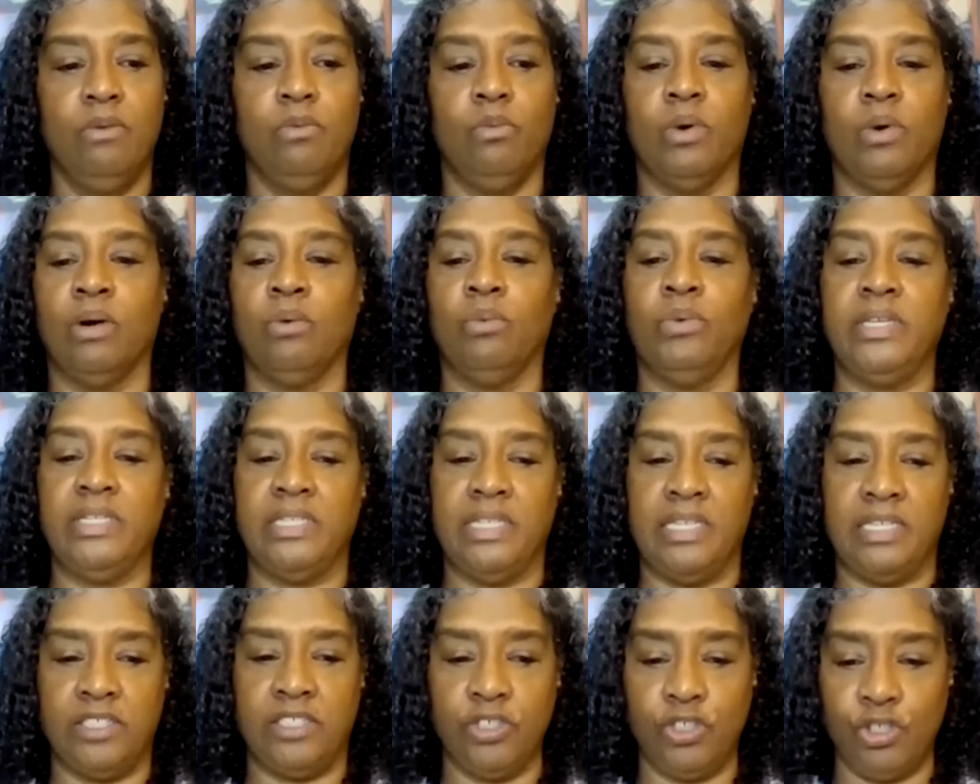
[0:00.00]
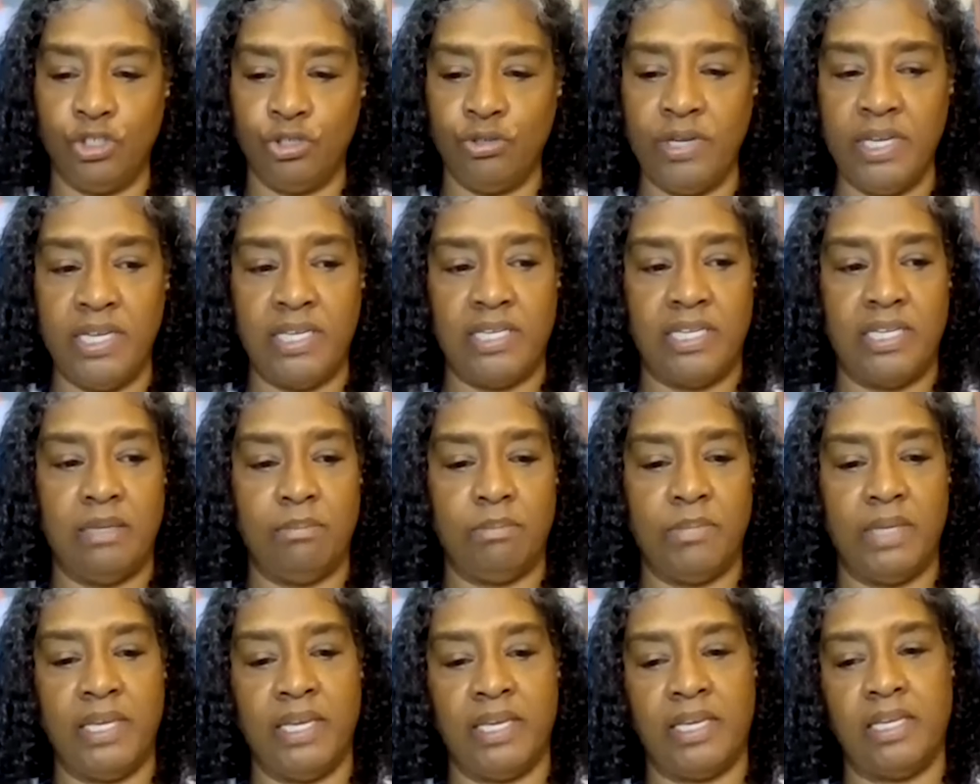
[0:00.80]
Well, we need to treat
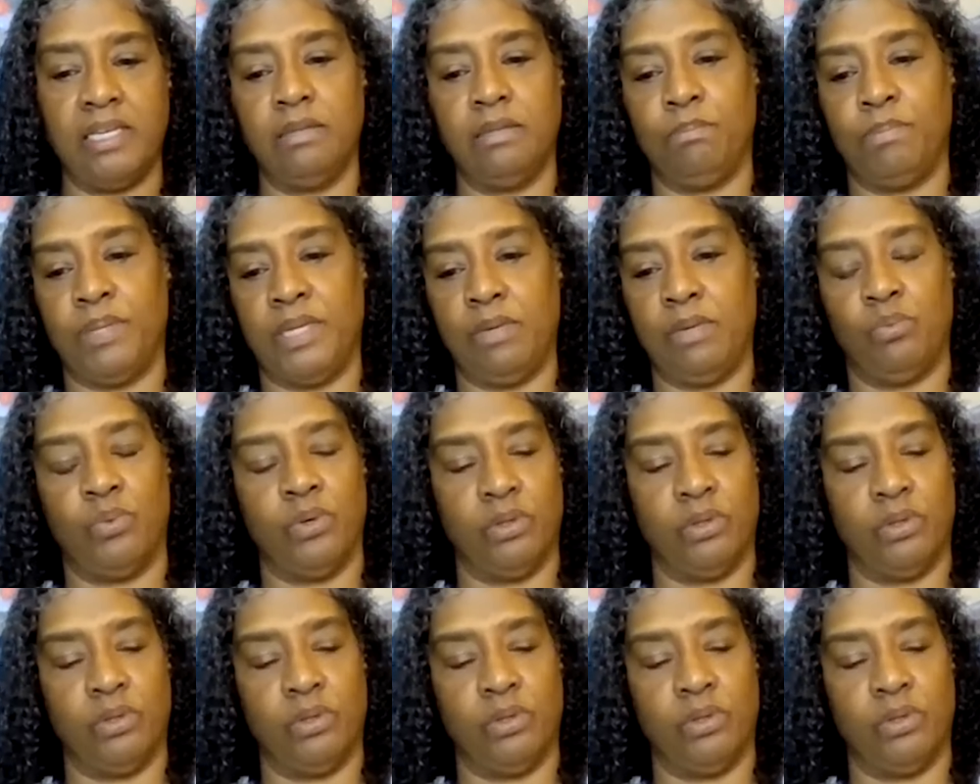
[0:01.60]
him. It could be,